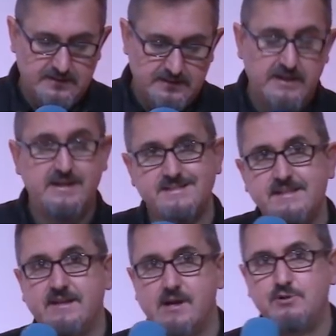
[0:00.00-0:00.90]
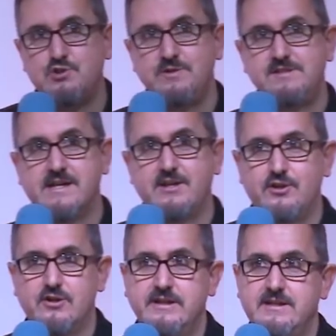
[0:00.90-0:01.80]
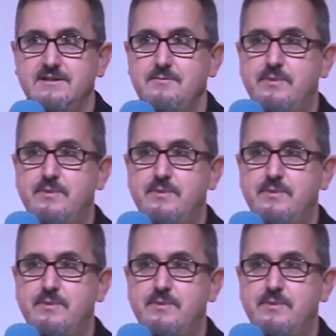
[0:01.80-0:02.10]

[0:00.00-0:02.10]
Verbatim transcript: like I said, I wish we'd done it earlier,